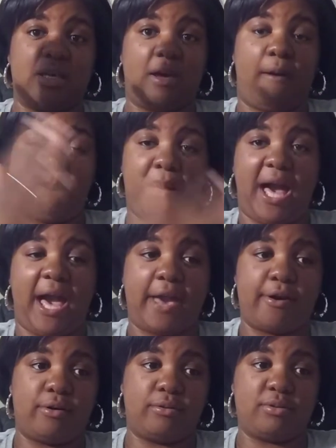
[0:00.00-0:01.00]
A
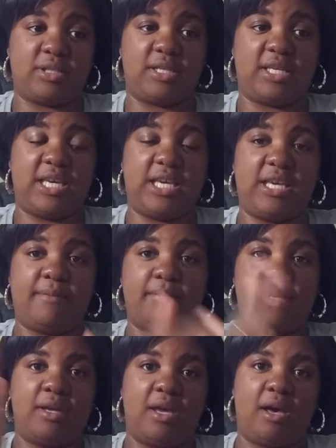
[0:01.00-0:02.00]
pile to keep,
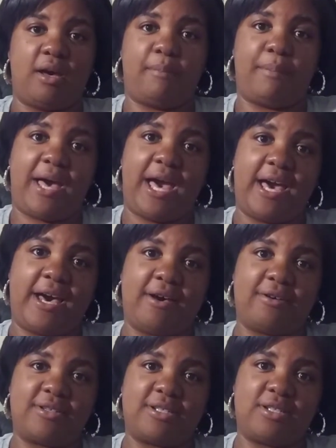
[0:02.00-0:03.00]
a
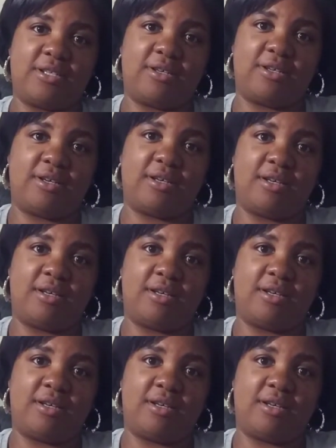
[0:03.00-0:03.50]
pile to...